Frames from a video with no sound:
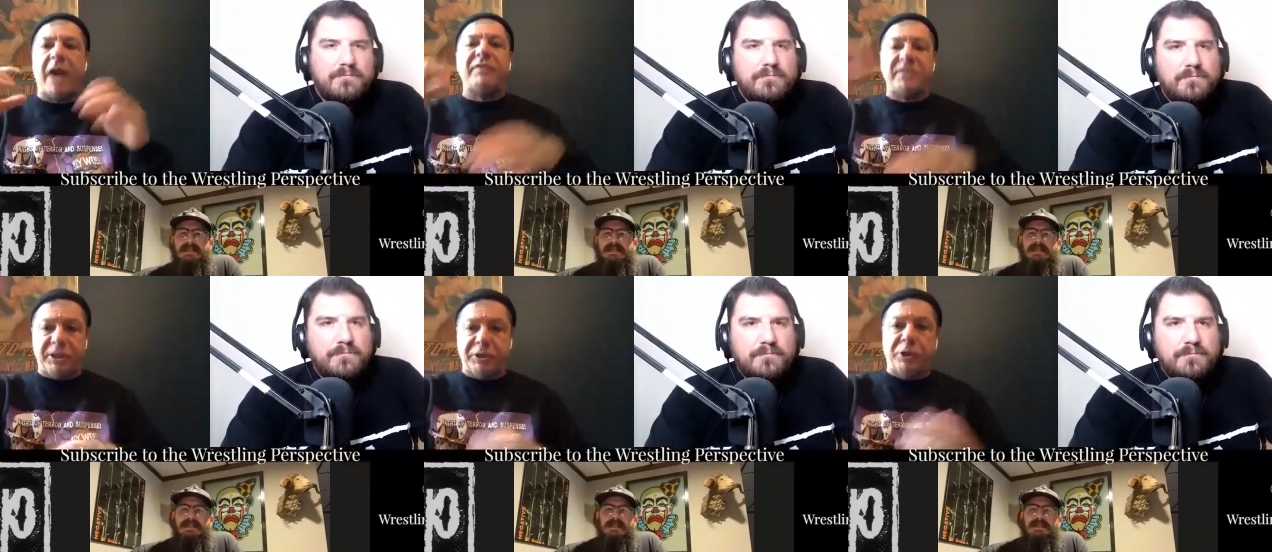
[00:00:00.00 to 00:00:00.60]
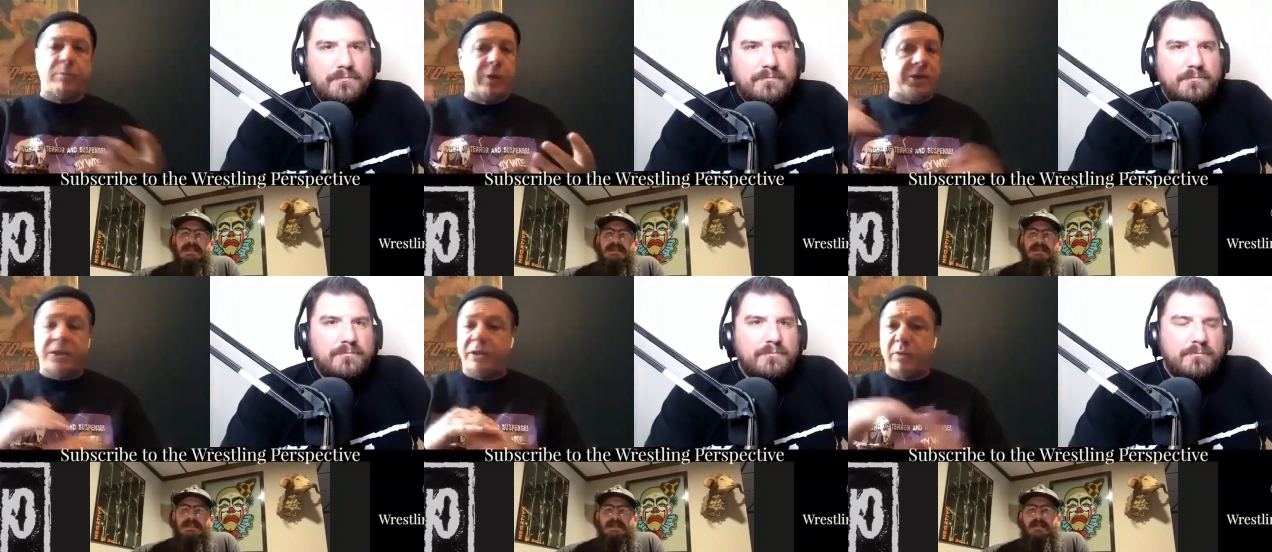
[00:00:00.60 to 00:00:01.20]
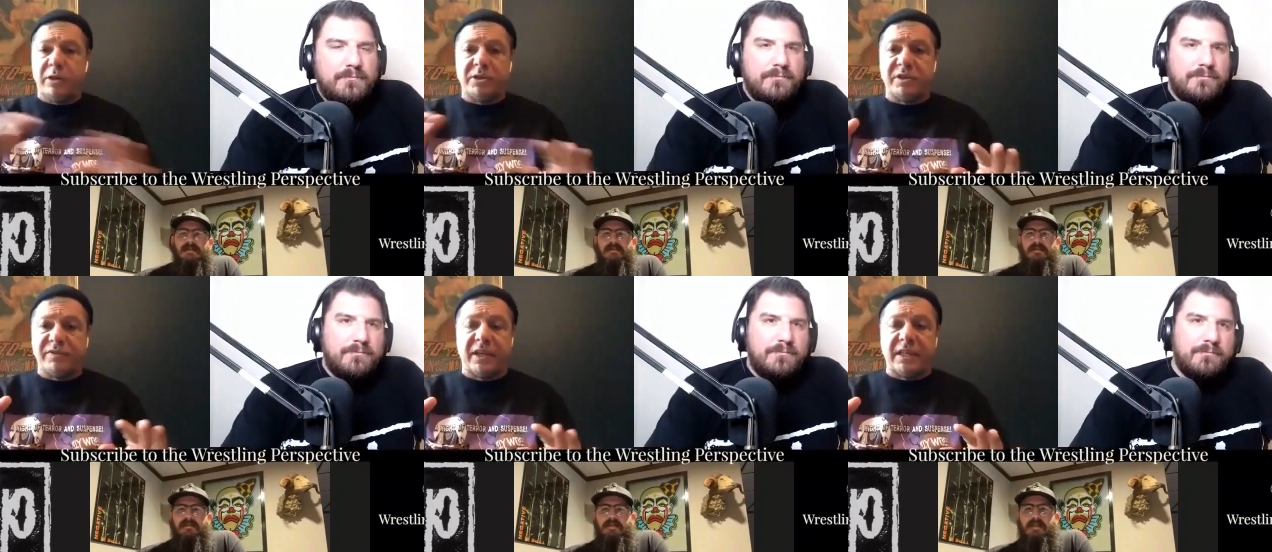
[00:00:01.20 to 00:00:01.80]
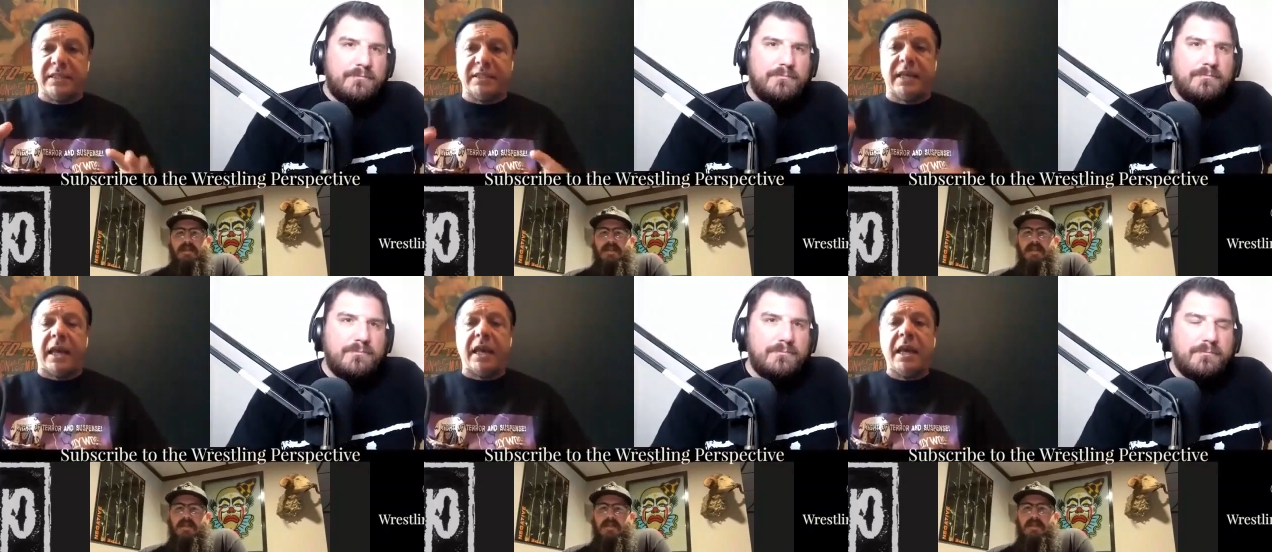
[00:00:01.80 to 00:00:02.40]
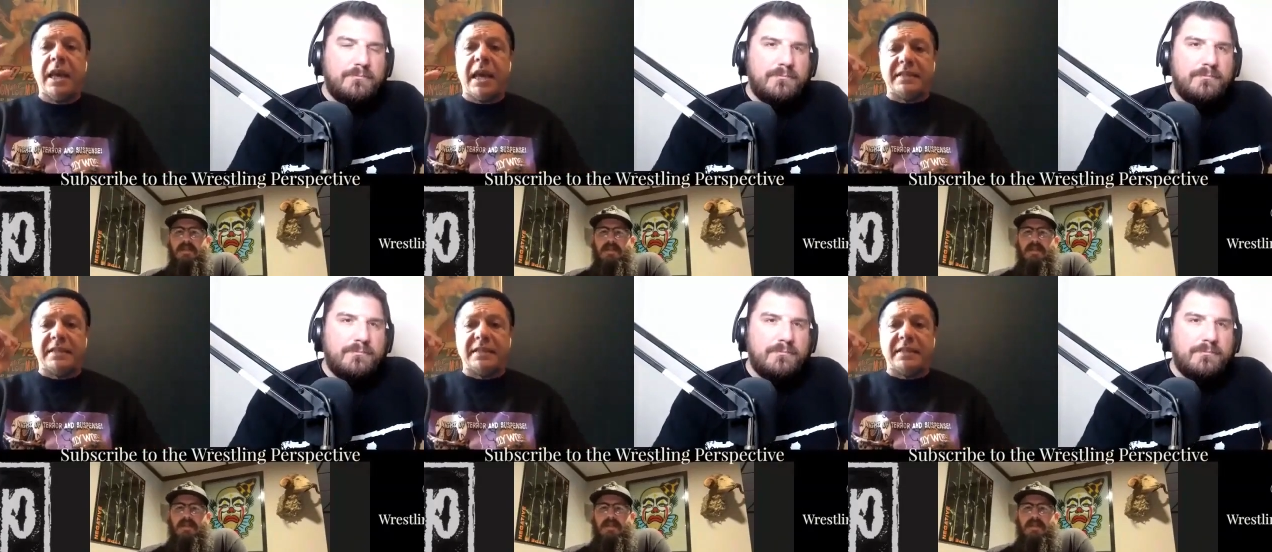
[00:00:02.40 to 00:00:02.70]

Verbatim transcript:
Speaker 1: I've seen your merch and your merch is fucking sick.